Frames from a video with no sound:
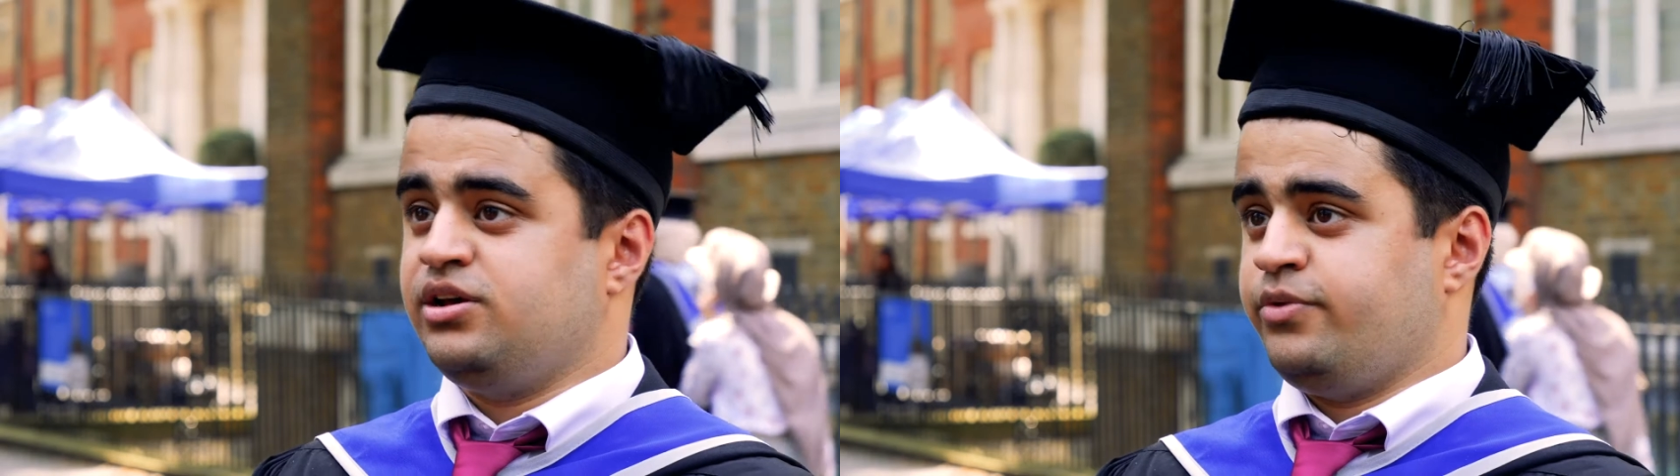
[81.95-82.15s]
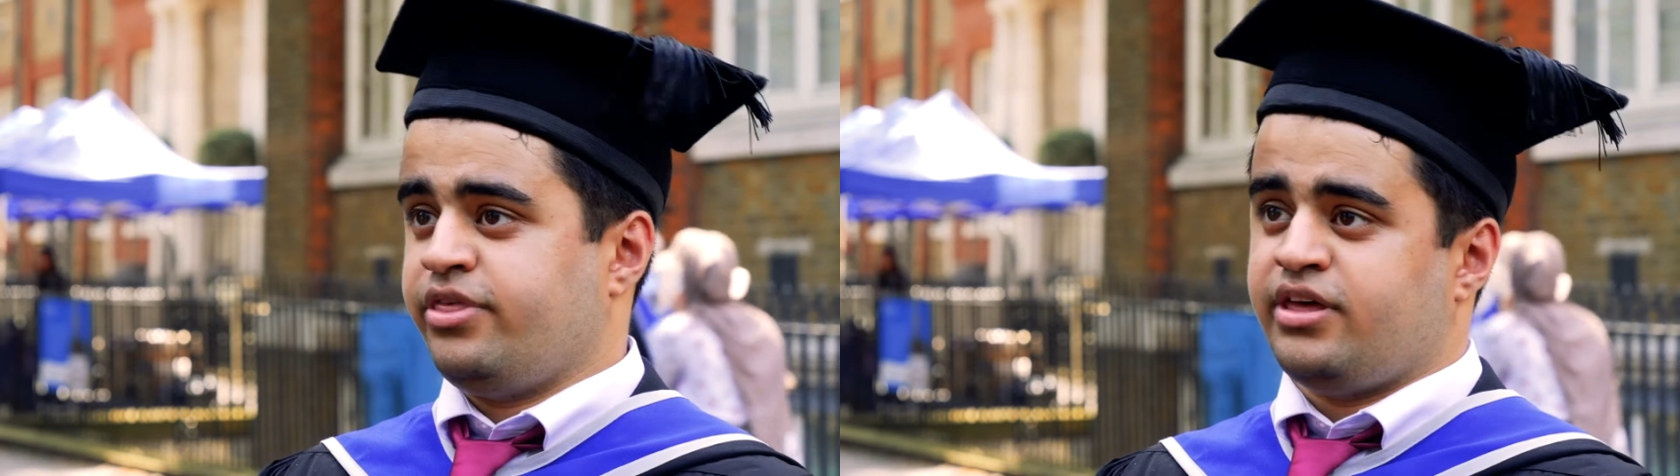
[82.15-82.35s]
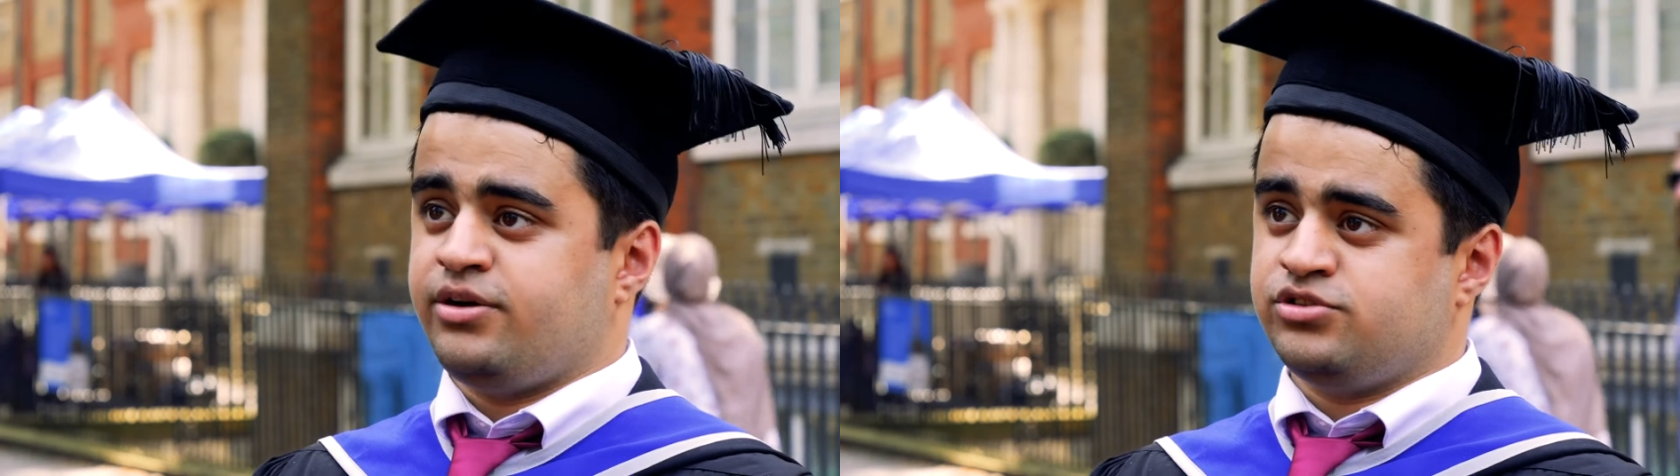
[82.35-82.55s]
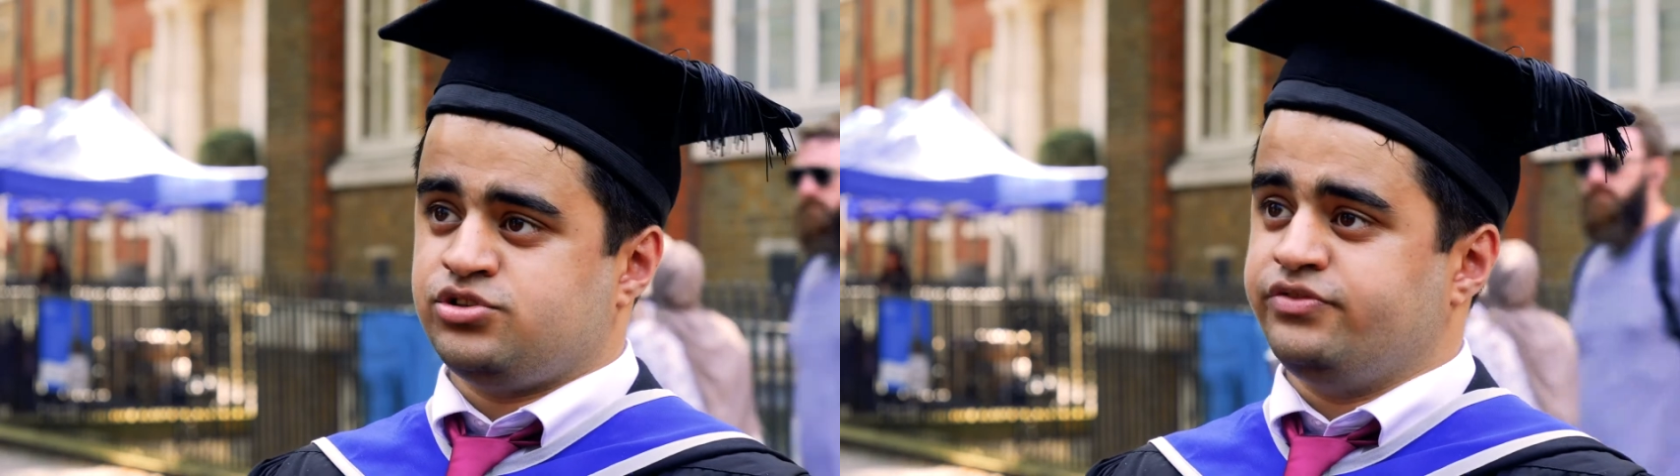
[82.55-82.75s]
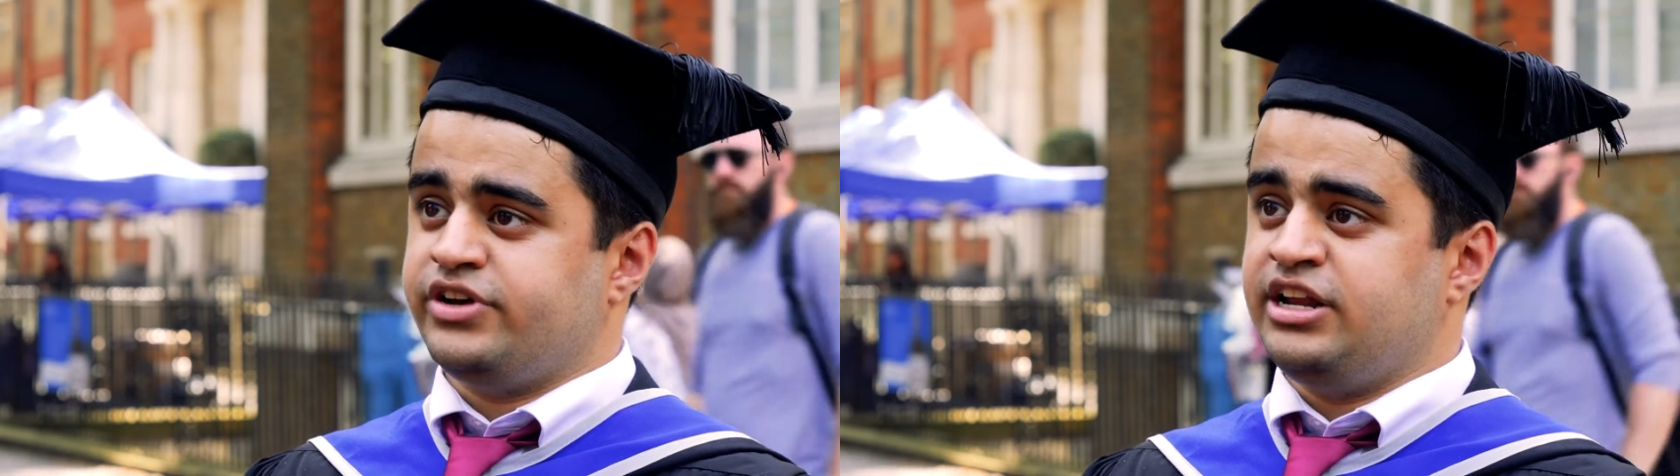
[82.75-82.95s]
whether that was
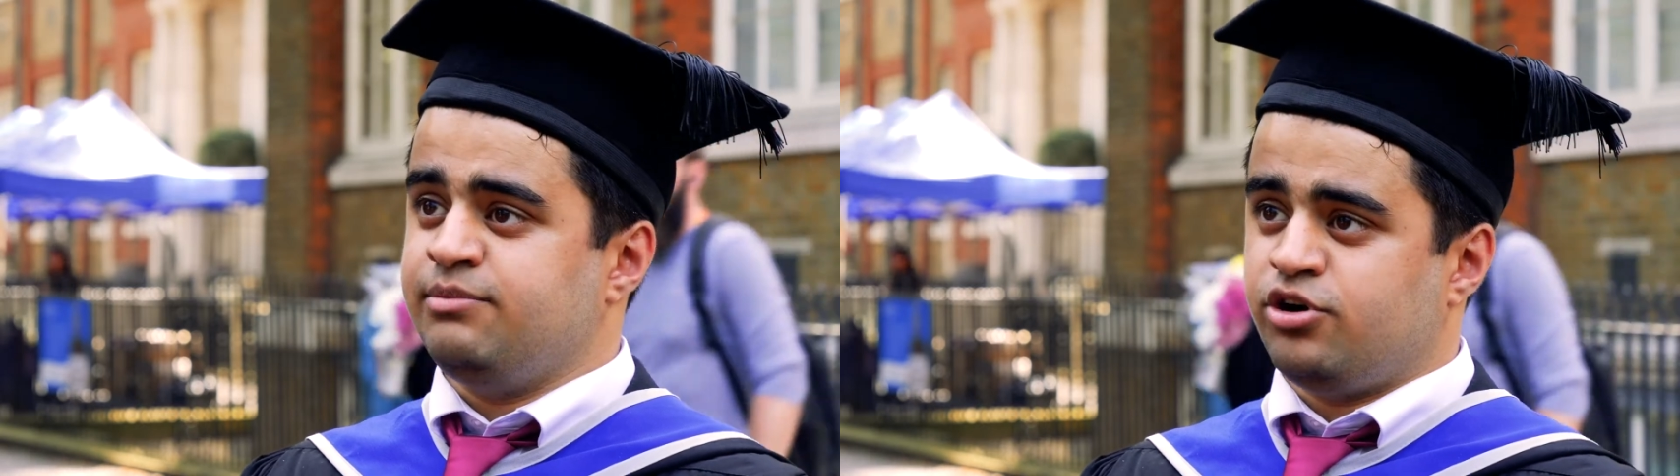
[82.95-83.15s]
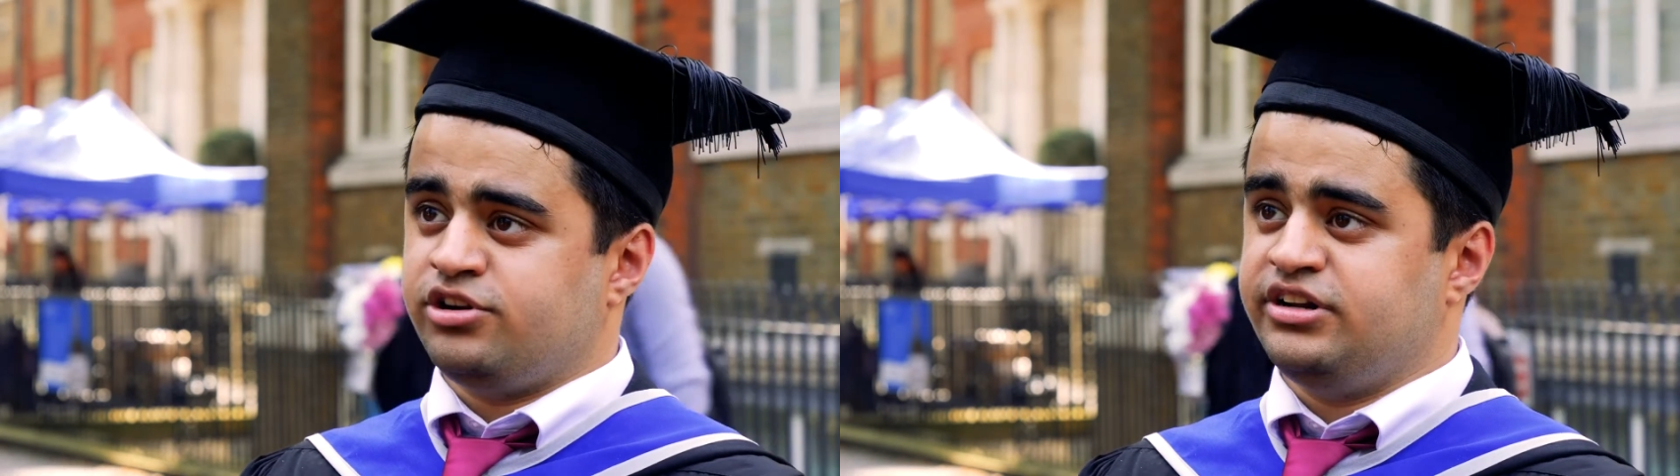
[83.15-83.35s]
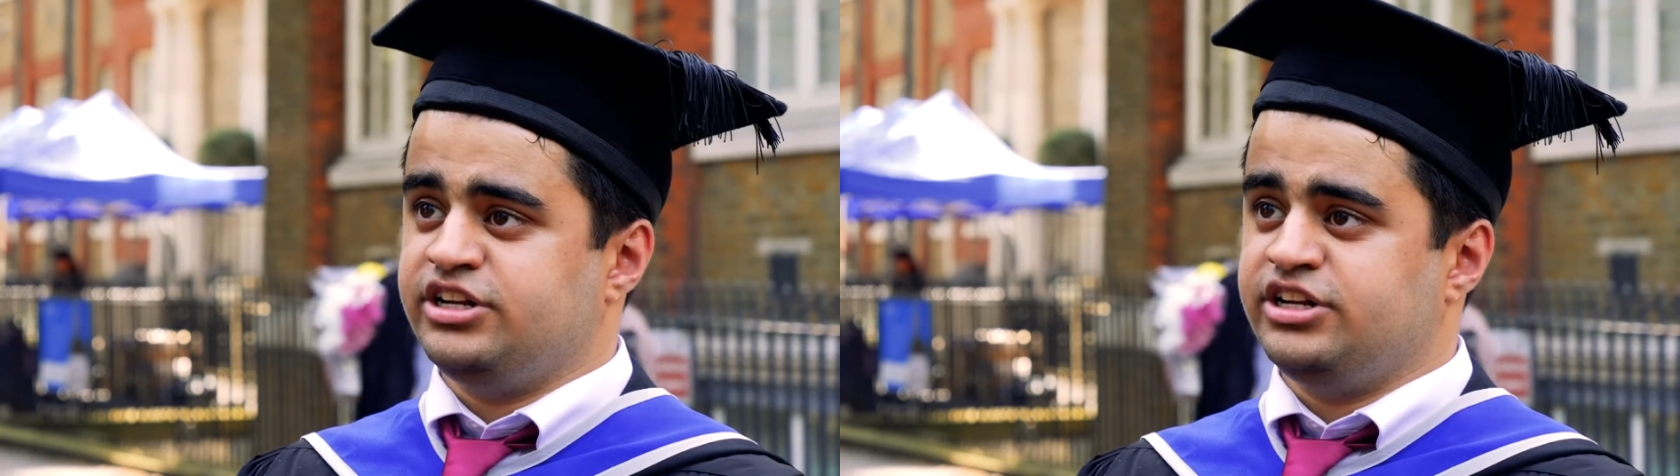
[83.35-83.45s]
sort of early modern